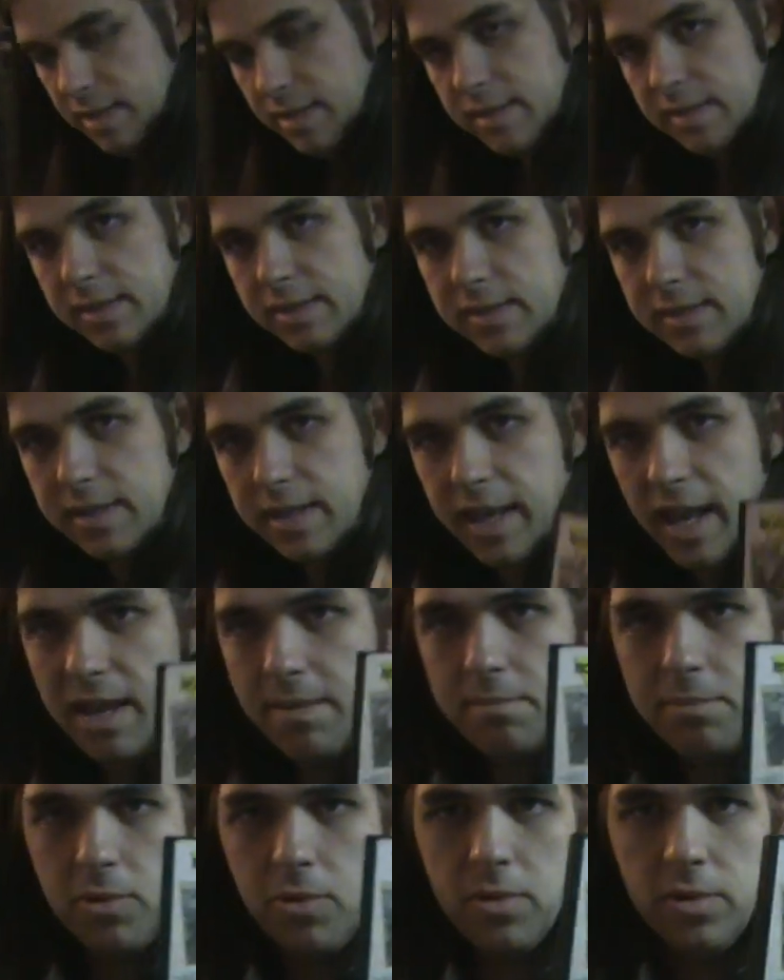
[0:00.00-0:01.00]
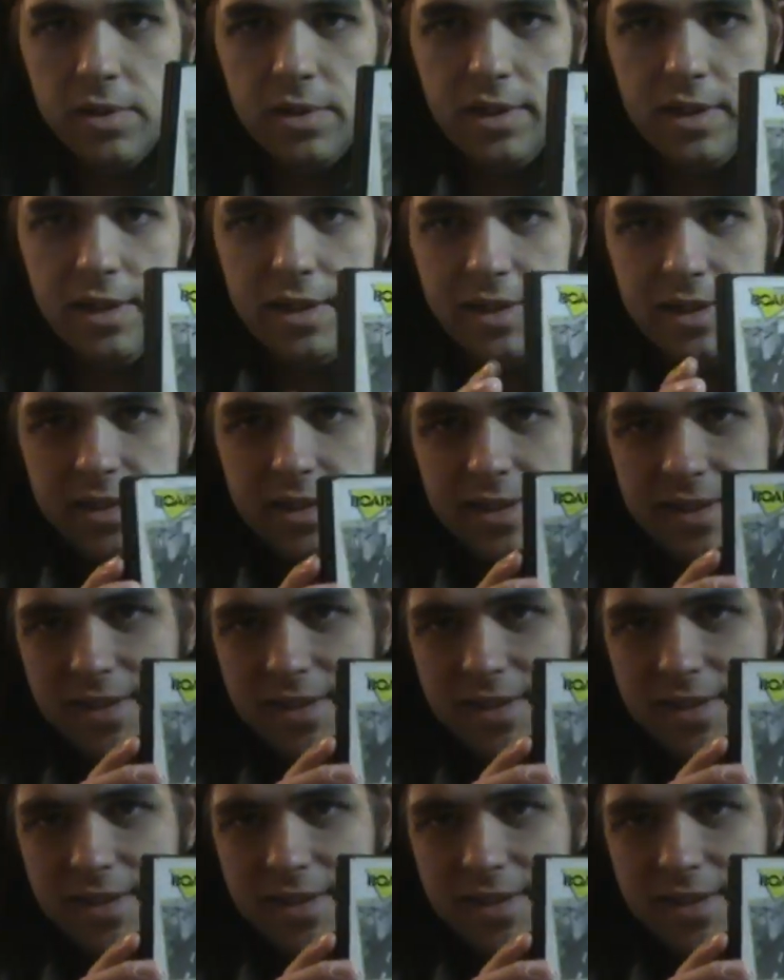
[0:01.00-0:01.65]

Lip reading: Skateboarding.